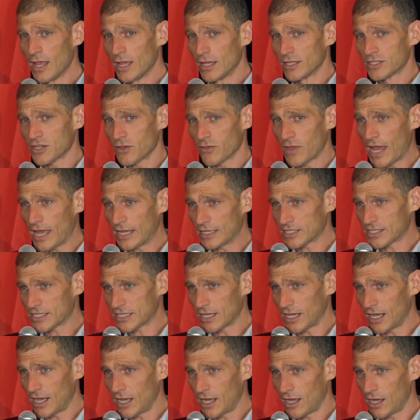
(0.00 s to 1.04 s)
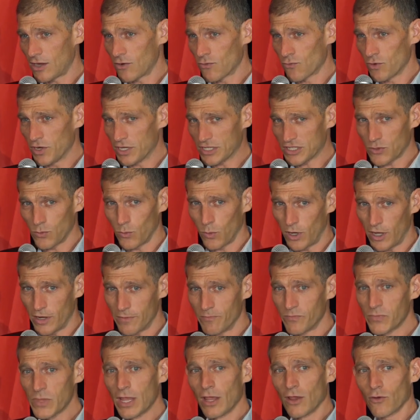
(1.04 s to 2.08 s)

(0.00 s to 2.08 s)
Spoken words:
So that's risk one.